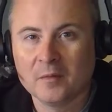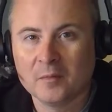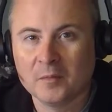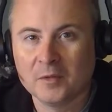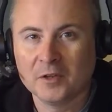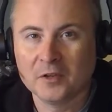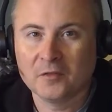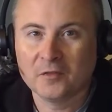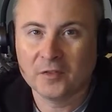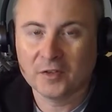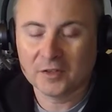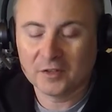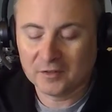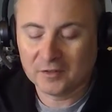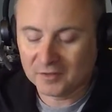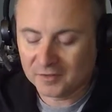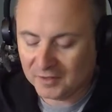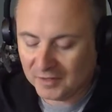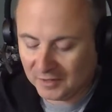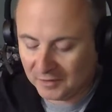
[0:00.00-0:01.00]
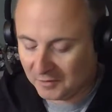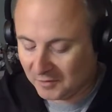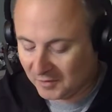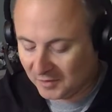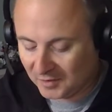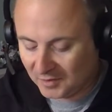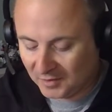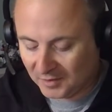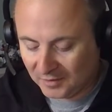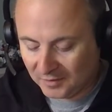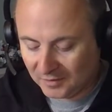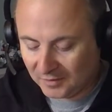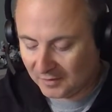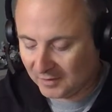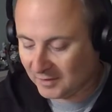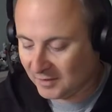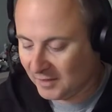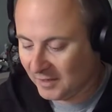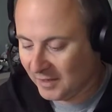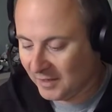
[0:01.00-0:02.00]
minifigures that you see
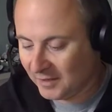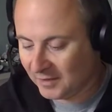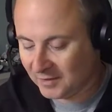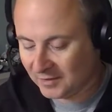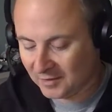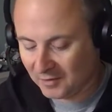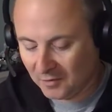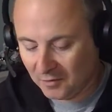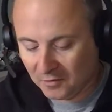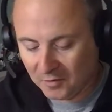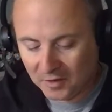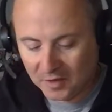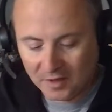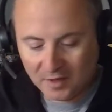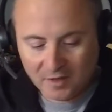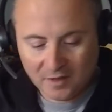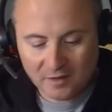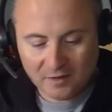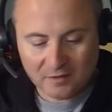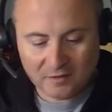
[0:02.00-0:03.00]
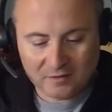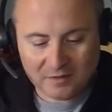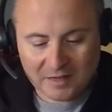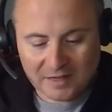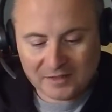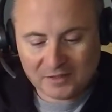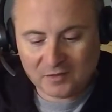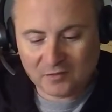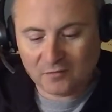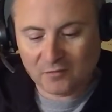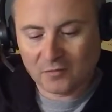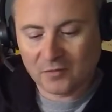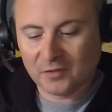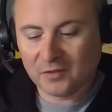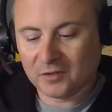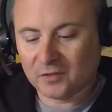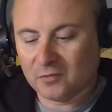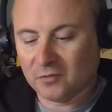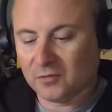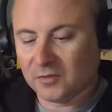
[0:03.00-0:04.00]
today. So lots of
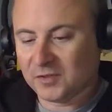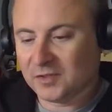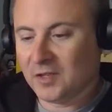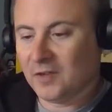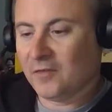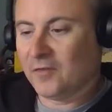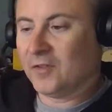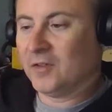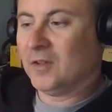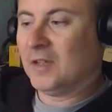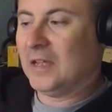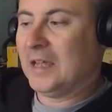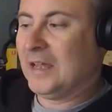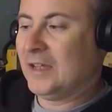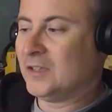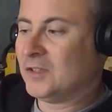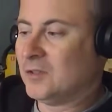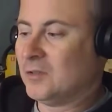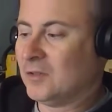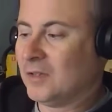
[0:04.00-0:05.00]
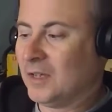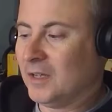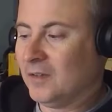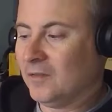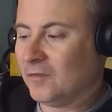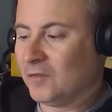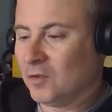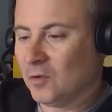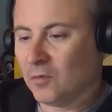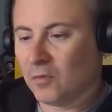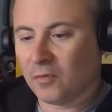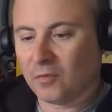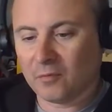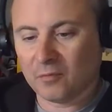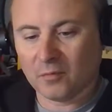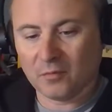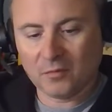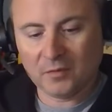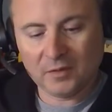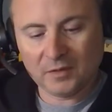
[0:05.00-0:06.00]
really cool stuff. And as you kind of go
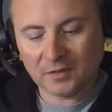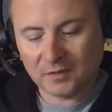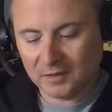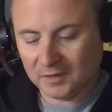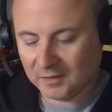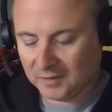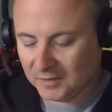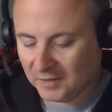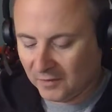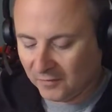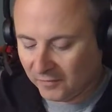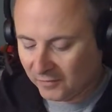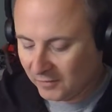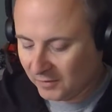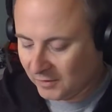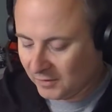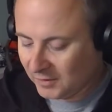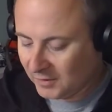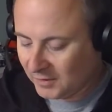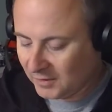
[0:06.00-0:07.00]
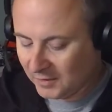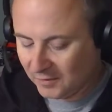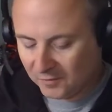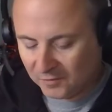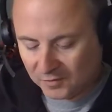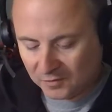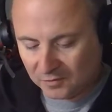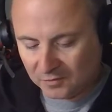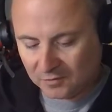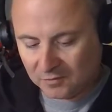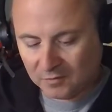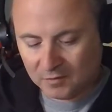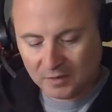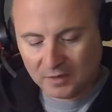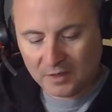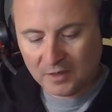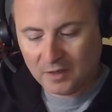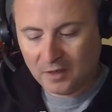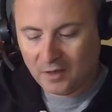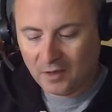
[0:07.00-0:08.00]
through it, it definitely gives you
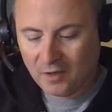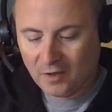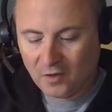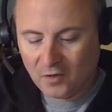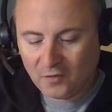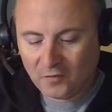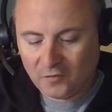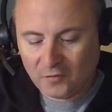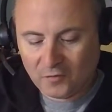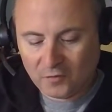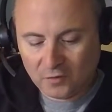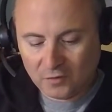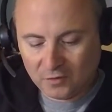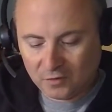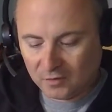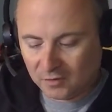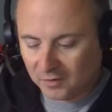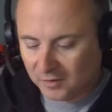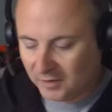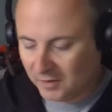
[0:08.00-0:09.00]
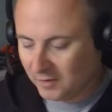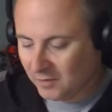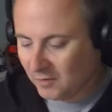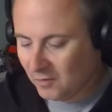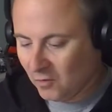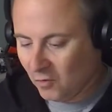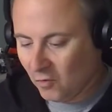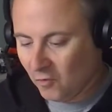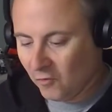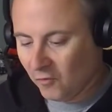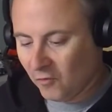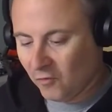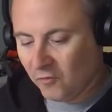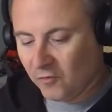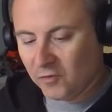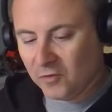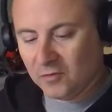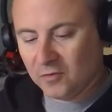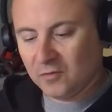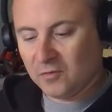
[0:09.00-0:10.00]
a full
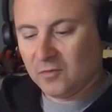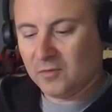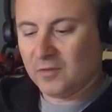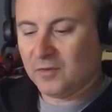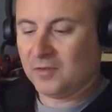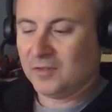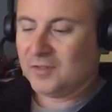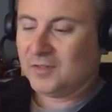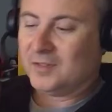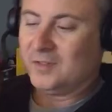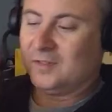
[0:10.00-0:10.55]
overview.